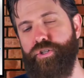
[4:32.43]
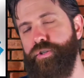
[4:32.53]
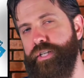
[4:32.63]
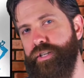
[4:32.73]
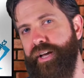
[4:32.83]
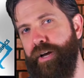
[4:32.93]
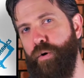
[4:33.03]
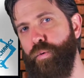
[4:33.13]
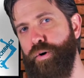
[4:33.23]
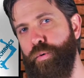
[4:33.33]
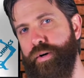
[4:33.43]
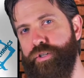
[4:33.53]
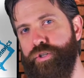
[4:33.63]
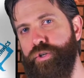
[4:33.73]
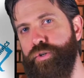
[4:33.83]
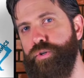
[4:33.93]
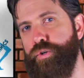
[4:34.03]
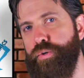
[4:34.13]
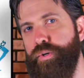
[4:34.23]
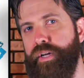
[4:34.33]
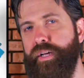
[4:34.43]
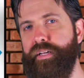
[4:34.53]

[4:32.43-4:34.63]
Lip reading: unit, we're going to